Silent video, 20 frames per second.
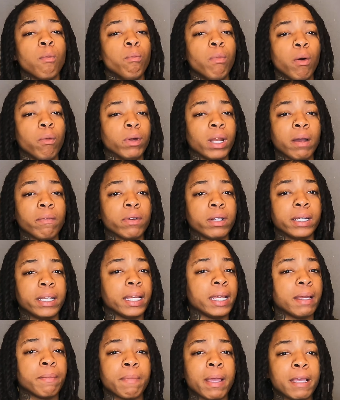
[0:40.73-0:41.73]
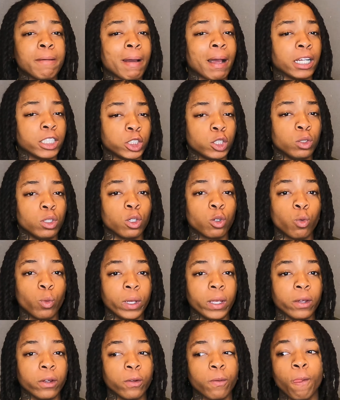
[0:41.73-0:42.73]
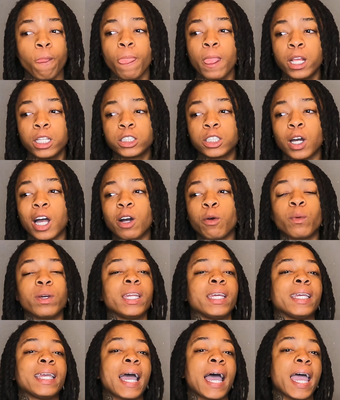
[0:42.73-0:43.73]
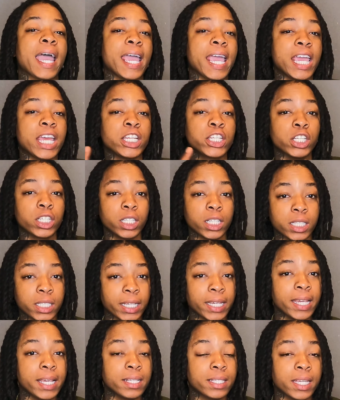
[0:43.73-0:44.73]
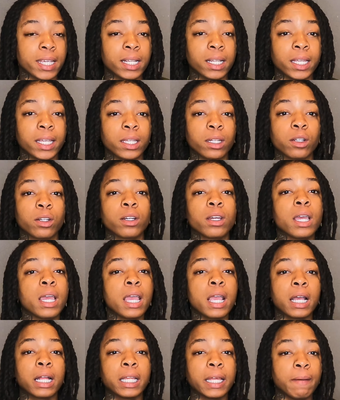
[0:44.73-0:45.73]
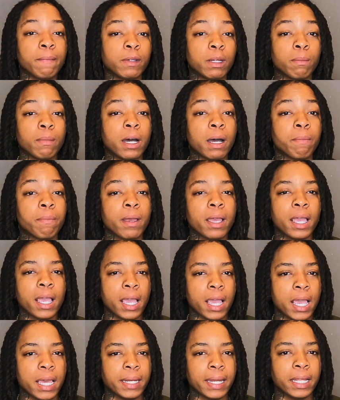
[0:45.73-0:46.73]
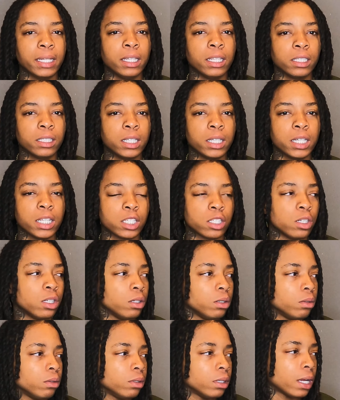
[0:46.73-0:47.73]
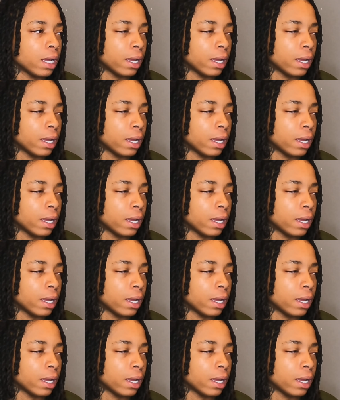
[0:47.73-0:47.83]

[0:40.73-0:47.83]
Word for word: But whatever it did, it made my shoe look weird. So I went and got Angela's Easy Cleaner, cleaned them up, and they look good as new.